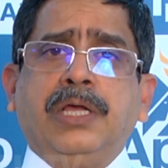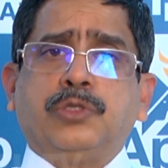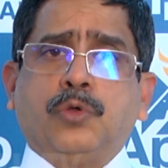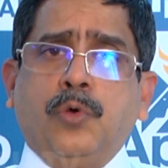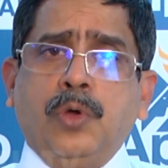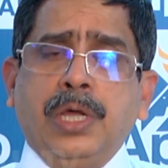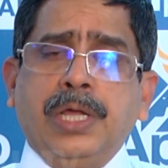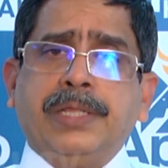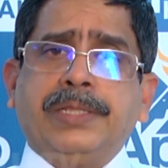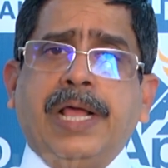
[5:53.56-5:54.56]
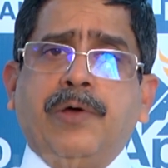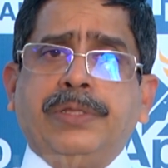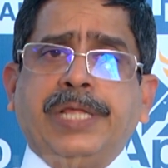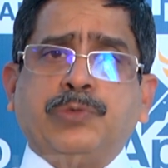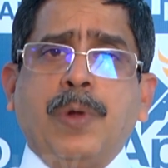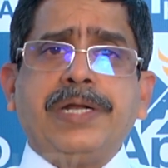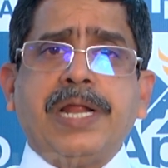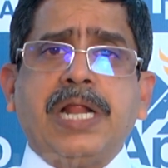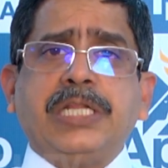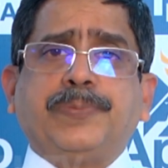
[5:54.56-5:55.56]
So there is one
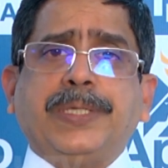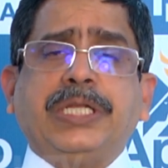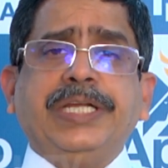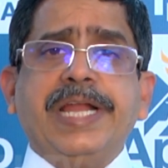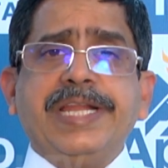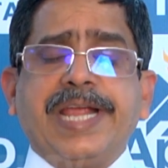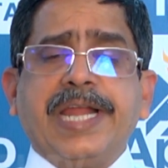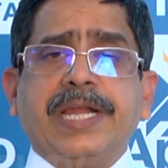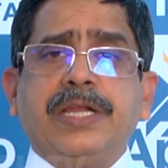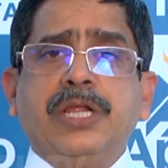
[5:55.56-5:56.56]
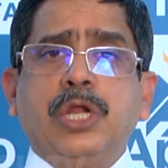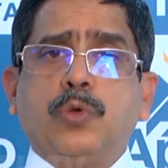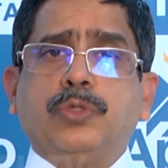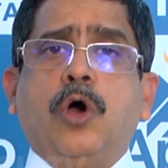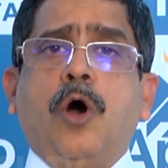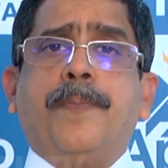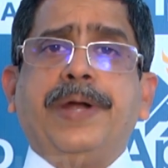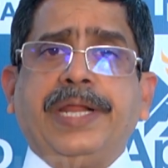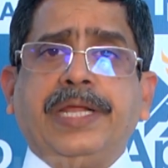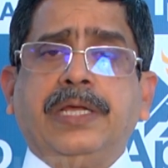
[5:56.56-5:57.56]
tunnel especially dedicated to the
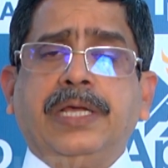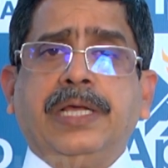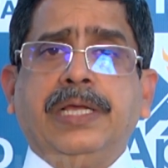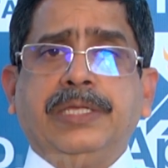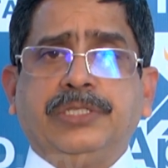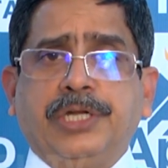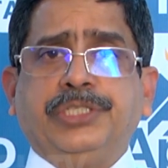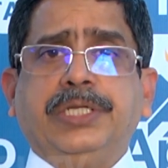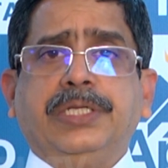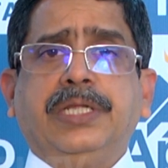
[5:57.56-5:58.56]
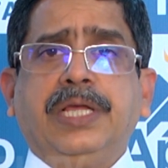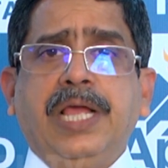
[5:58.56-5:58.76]
operating surgeon,